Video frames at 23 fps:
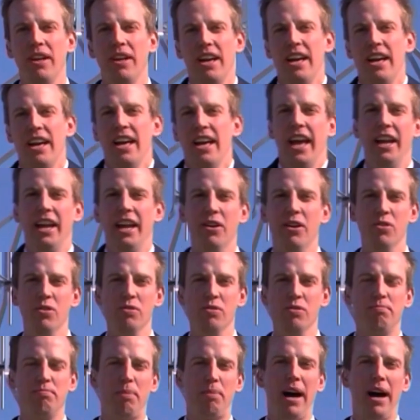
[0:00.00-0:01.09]
Well, it
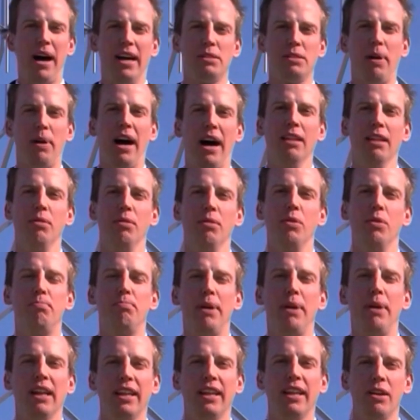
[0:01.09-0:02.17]
all passed Parliament
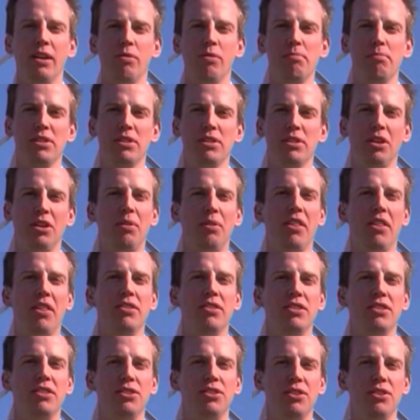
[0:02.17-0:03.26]
with barely a whimper. So one of
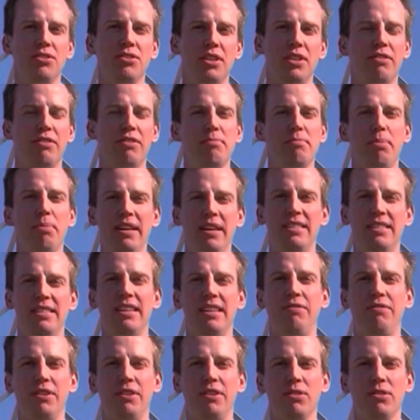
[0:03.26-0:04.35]
those issues that if MPs
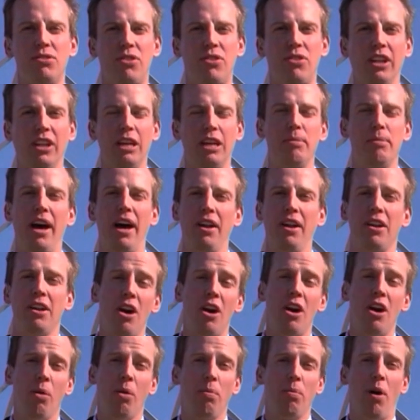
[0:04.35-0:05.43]
did feel strongly about it,
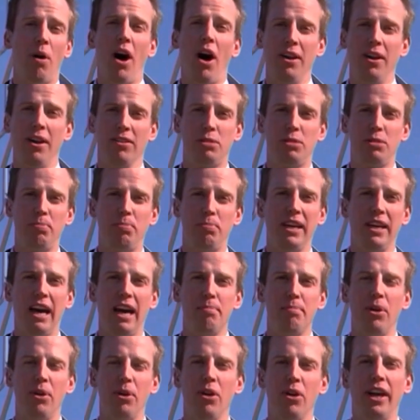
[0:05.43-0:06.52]
why not
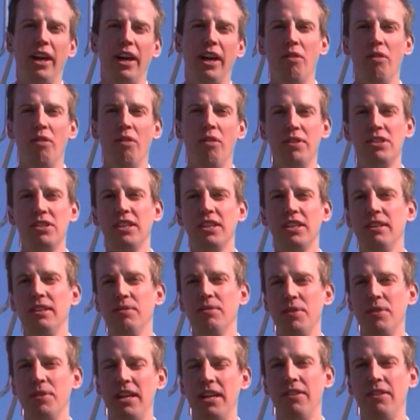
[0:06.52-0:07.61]
speak up earlier? Obviously,
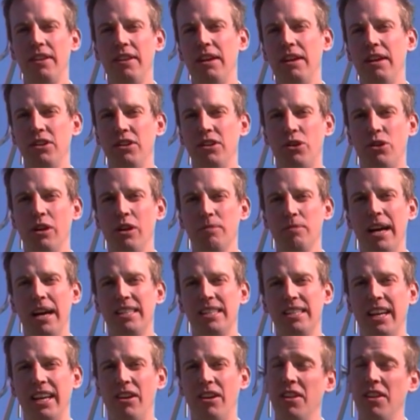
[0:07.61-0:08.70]
whenever you talk
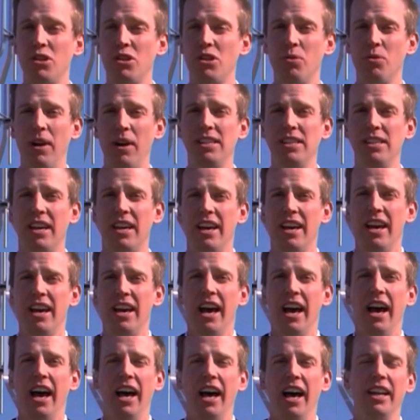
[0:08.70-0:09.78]
about terror, there's always
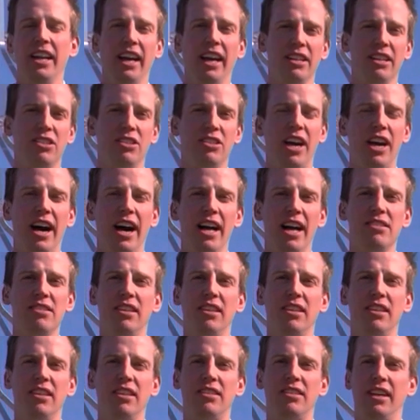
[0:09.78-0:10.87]
a
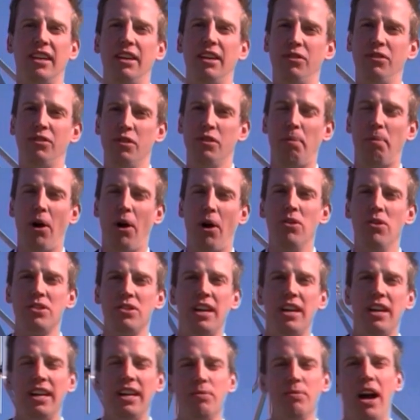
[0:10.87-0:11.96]
chance that if you oppose
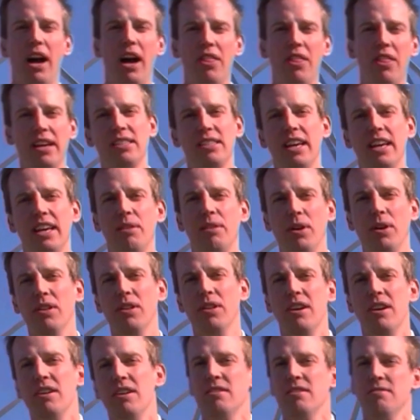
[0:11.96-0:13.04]
it in any way, they say, well,
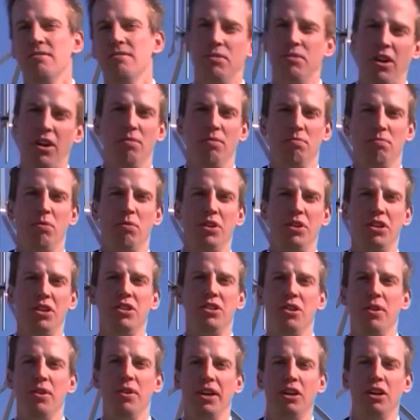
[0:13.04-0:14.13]
you know, what are you
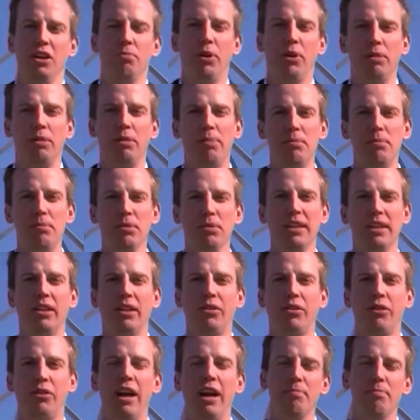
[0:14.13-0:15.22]
doing? You're putting people under
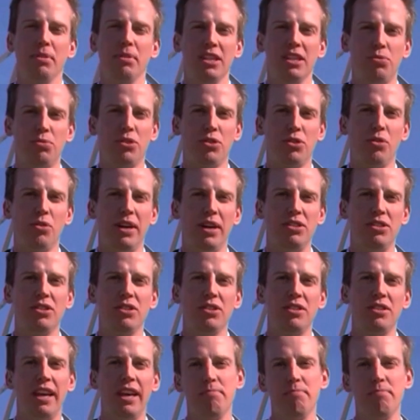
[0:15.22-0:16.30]
threat. But this was always
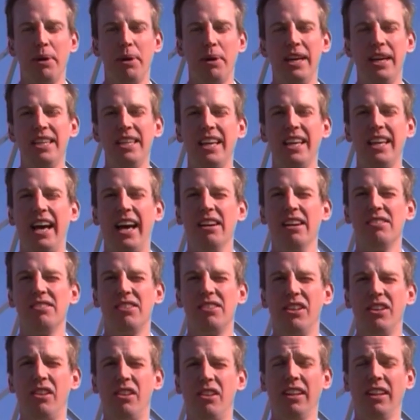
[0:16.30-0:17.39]
just the MP's house,
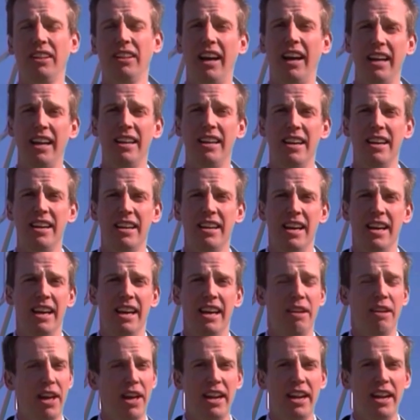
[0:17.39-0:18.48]
so you'd think they,
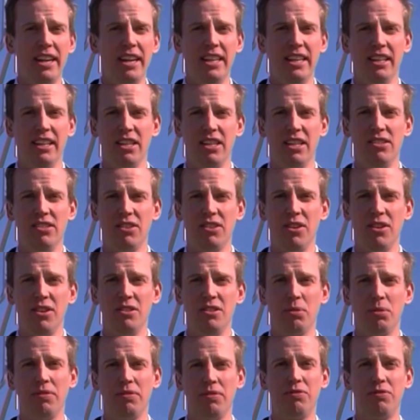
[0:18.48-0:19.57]
if they had any
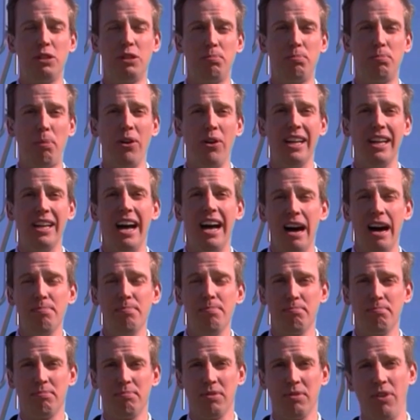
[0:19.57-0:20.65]
concerns, would have spoken up,
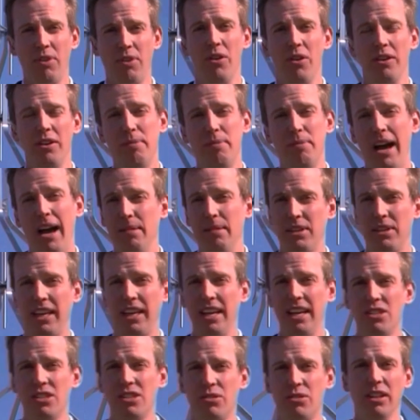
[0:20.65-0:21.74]
voted perhaps
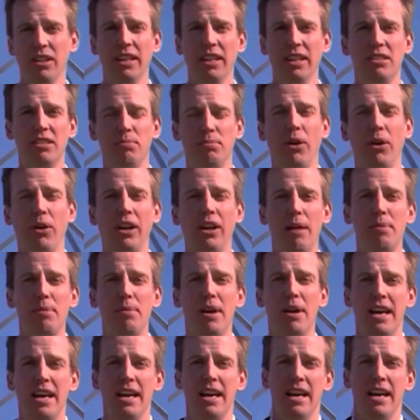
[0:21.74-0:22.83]
against, or at least spoken up
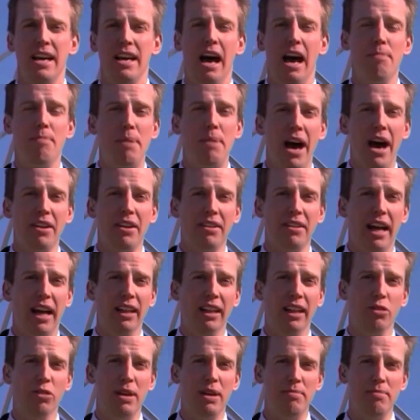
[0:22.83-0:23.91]
about it a
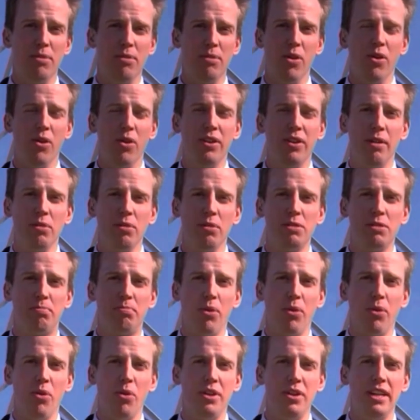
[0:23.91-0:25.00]
little bit more. It was
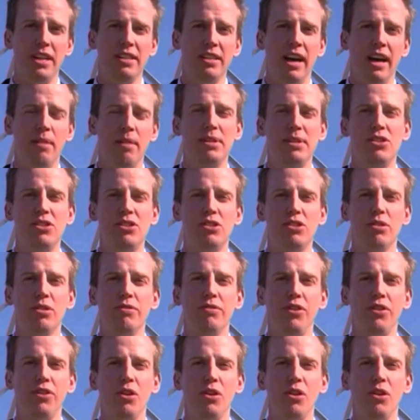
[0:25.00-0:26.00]
brought in amidst the